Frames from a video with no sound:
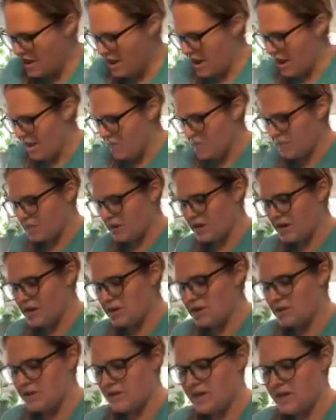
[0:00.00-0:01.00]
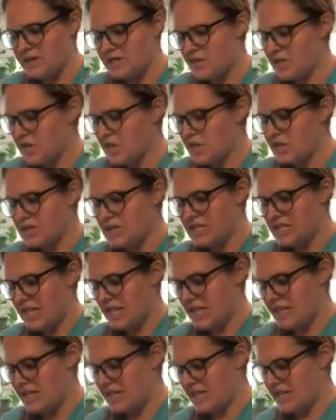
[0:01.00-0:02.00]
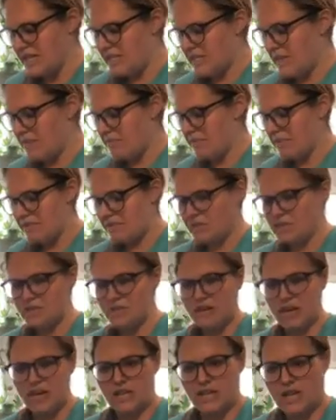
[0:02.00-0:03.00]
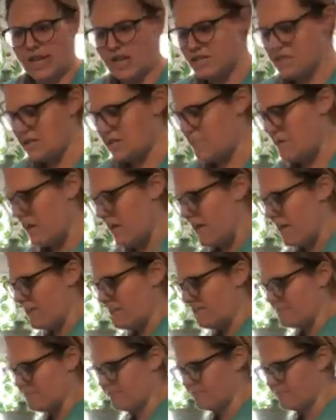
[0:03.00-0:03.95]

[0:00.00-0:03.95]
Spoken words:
What we're going to do is just take these and put these directly onto the pan.